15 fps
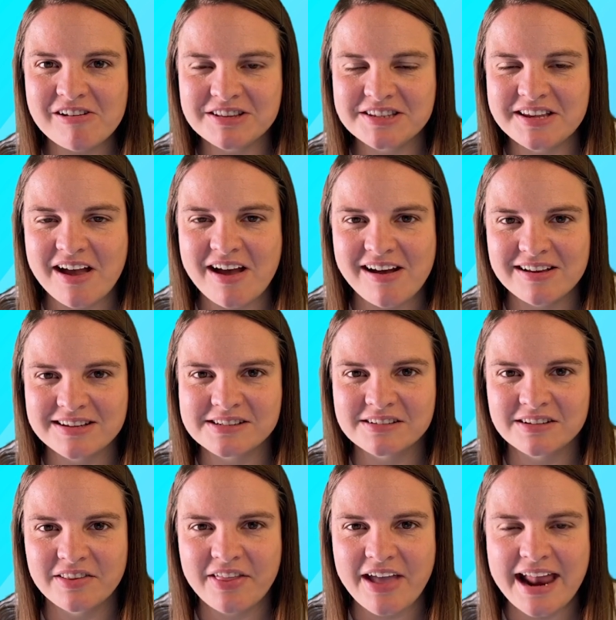on to
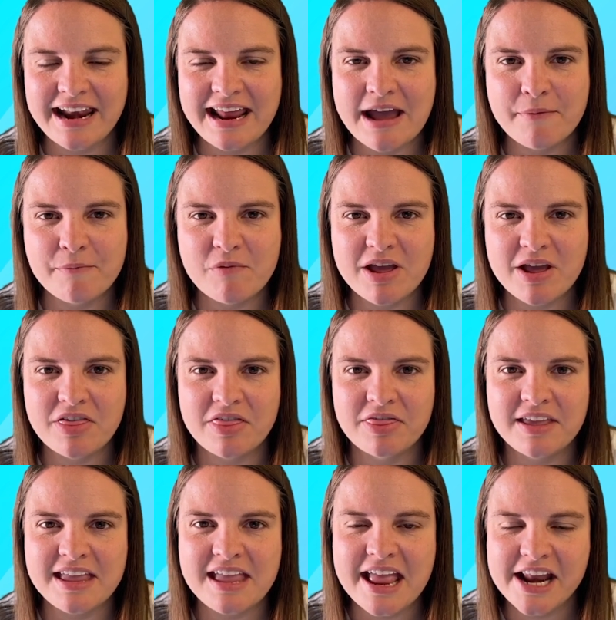Arsenal then, and with
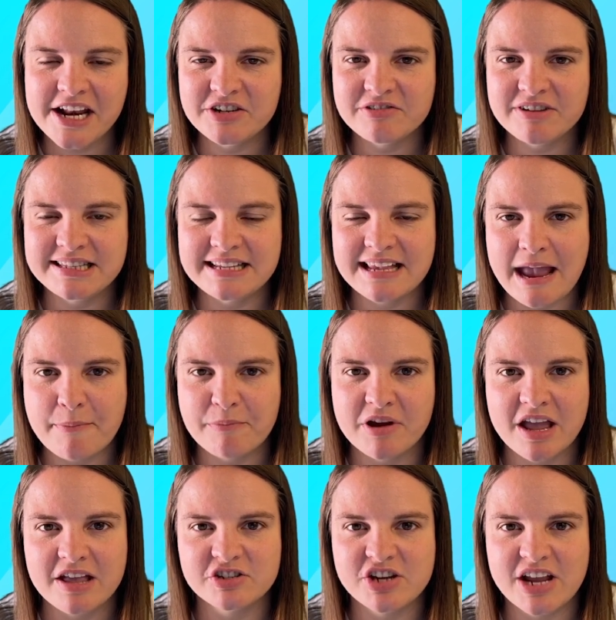the injury to
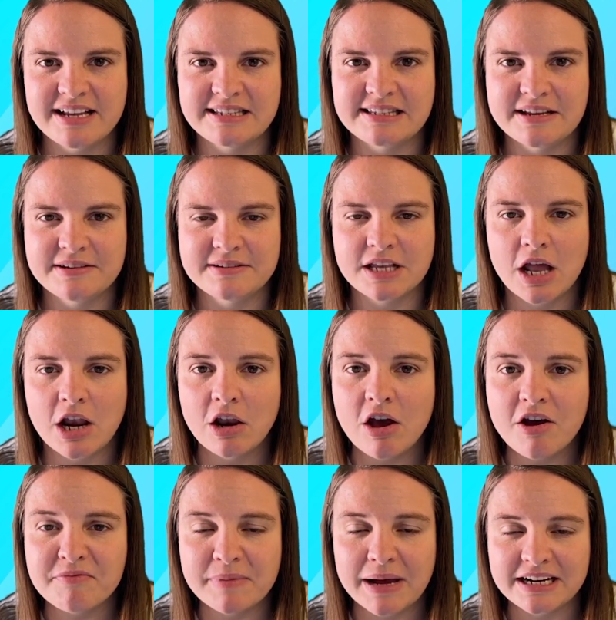Gabriel Jesus, a
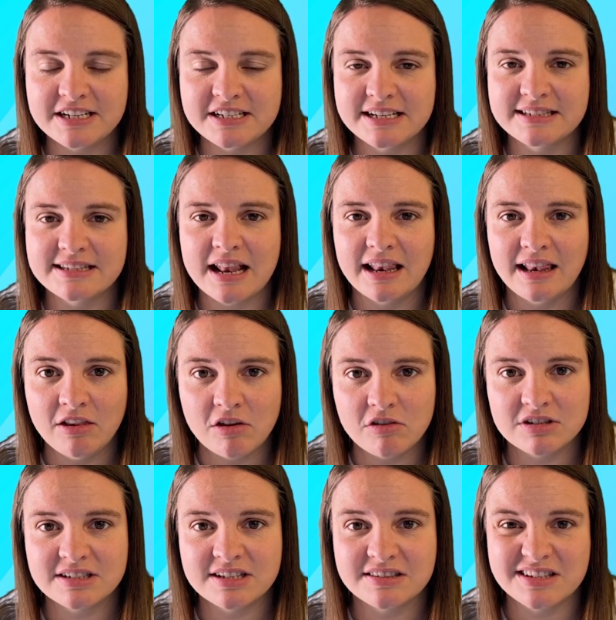lot of managers
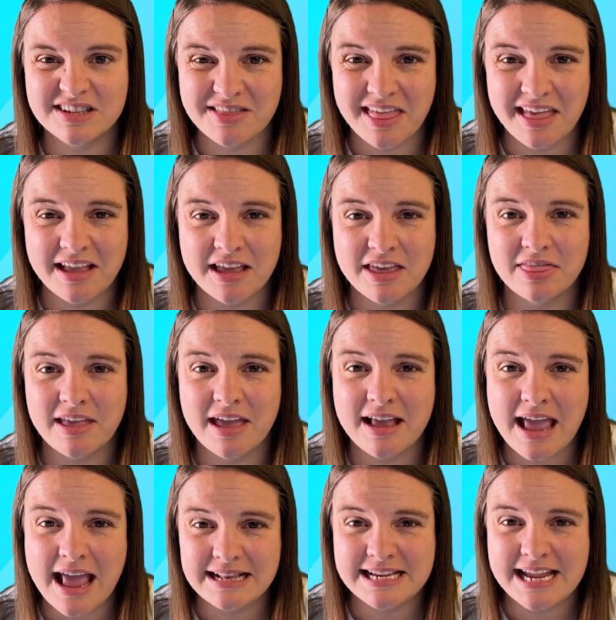looked to think
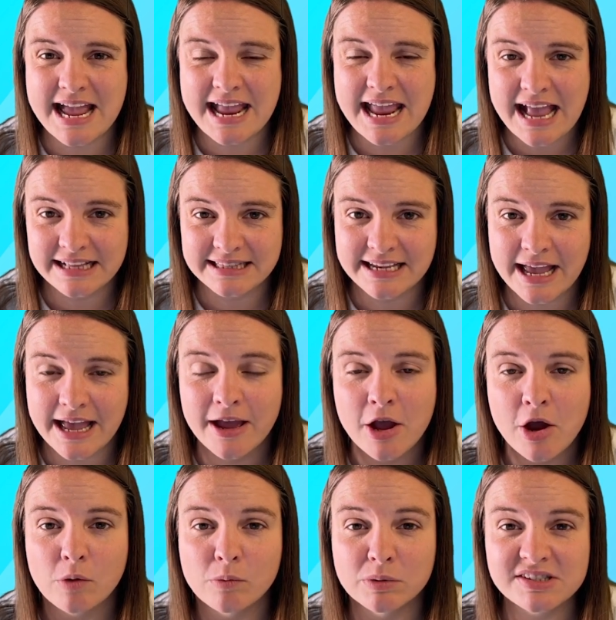that Eddie Nketiah
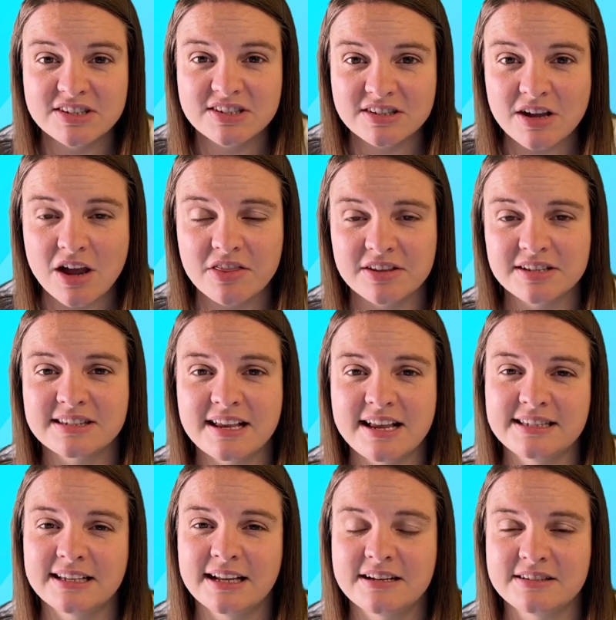would start the
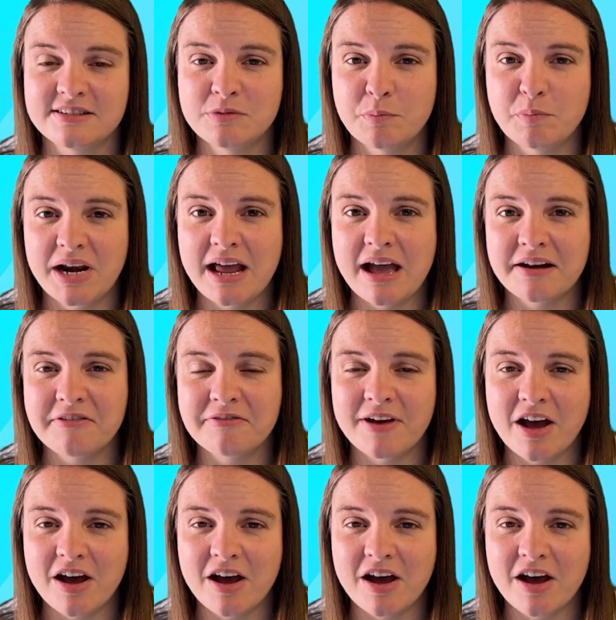season as number 9 for